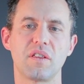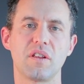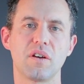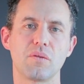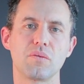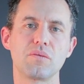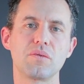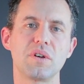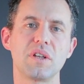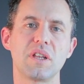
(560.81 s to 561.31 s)

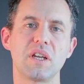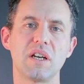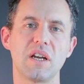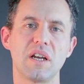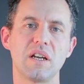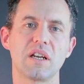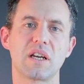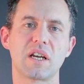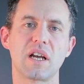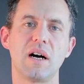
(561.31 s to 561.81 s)
that really
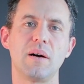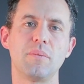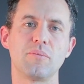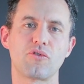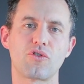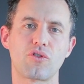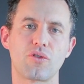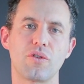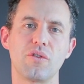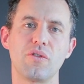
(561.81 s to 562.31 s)
need to come
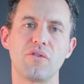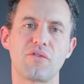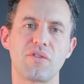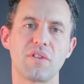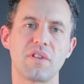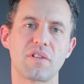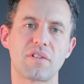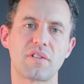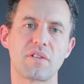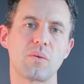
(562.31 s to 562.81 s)
true for
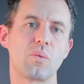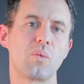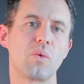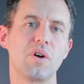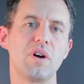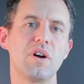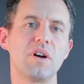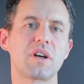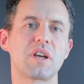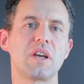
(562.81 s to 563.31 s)
this to
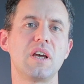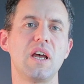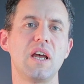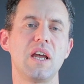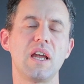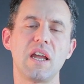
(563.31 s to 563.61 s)
work,